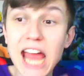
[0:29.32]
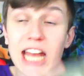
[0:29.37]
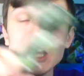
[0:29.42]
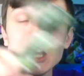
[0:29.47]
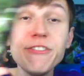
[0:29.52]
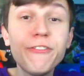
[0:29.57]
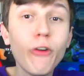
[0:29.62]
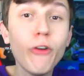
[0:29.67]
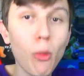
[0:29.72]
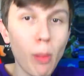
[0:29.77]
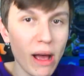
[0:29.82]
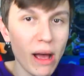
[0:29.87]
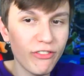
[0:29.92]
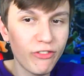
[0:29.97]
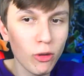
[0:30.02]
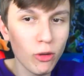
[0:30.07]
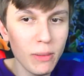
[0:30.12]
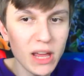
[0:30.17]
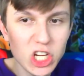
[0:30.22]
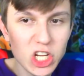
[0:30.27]
Any full-back
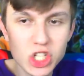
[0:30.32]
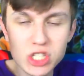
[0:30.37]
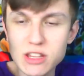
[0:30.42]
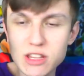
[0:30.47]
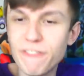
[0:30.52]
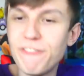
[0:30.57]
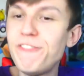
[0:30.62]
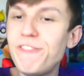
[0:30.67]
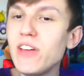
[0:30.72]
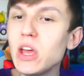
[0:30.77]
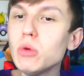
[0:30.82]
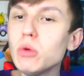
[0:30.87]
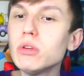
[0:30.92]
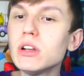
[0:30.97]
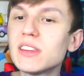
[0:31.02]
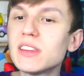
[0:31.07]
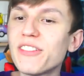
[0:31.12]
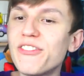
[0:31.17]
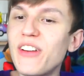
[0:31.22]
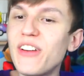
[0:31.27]
formation to fill the
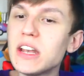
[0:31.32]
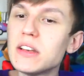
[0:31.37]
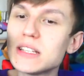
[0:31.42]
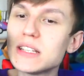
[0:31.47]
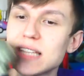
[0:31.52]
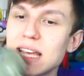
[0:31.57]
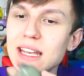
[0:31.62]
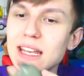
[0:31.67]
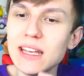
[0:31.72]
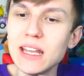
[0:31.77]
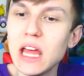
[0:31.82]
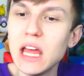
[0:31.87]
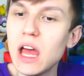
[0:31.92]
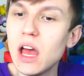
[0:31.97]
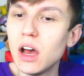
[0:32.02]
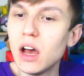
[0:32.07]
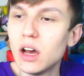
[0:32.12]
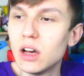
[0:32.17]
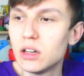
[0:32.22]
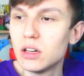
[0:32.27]
defenders in.
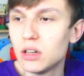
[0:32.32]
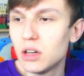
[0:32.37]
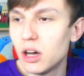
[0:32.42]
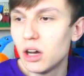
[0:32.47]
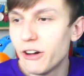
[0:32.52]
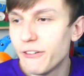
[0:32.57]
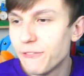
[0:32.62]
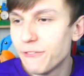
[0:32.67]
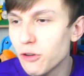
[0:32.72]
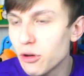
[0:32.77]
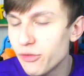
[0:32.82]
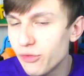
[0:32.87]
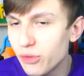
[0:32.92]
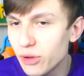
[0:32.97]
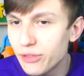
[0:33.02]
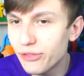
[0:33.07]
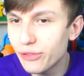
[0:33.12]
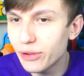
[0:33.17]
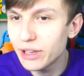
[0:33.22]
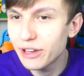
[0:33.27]
Oh, four three
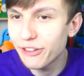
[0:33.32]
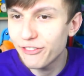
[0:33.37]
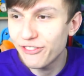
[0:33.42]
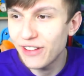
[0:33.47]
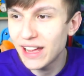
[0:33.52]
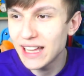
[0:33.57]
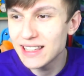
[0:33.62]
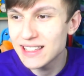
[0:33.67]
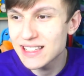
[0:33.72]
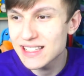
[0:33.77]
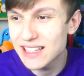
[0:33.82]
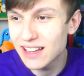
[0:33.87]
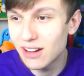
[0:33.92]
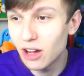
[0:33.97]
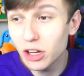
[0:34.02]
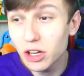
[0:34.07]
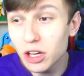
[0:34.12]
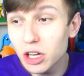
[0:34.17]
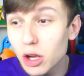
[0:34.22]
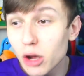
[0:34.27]
three defends.
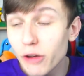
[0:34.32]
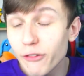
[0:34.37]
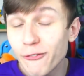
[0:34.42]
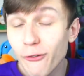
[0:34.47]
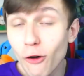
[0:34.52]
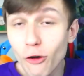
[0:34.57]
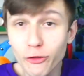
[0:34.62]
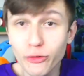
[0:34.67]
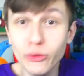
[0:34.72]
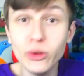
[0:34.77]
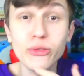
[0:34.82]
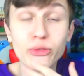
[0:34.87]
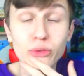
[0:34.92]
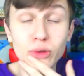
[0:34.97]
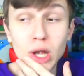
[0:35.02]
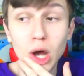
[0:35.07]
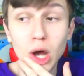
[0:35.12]
I'm going to go four three three